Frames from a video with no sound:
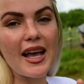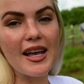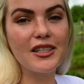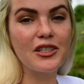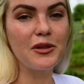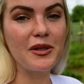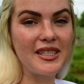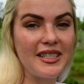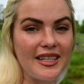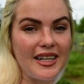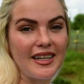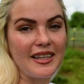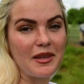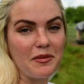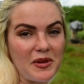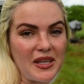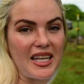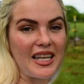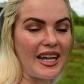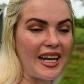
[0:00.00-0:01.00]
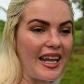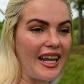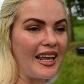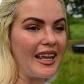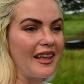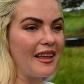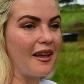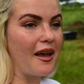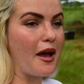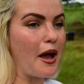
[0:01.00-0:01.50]
as you had seen at the
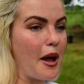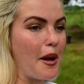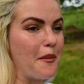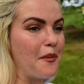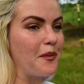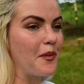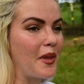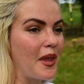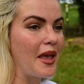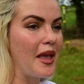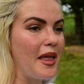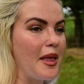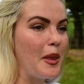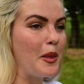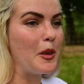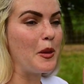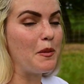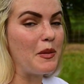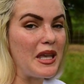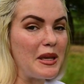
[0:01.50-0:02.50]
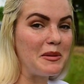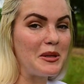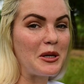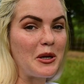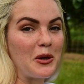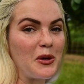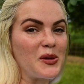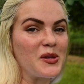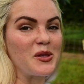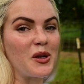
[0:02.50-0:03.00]
beginning, um, the baby
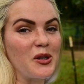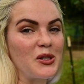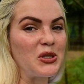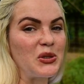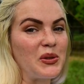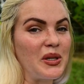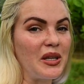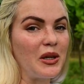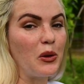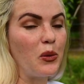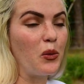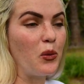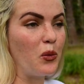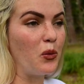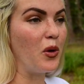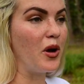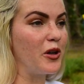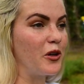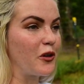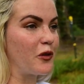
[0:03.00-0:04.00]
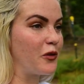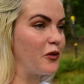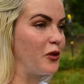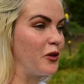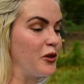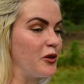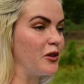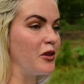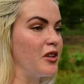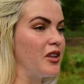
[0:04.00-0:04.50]
goats are doing
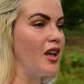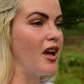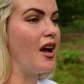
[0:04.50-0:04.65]
wonderful.